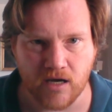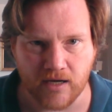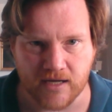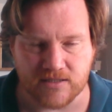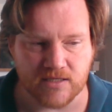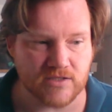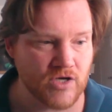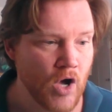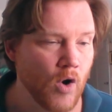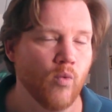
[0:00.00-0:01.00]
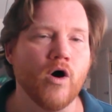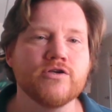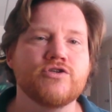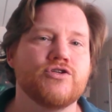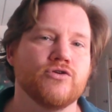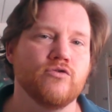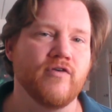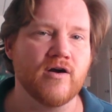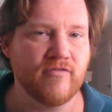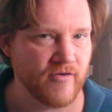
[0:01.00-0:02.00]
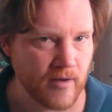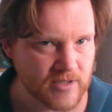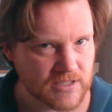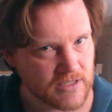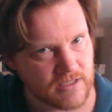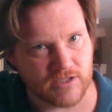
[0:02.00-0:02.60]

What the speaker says: against this was to very famously,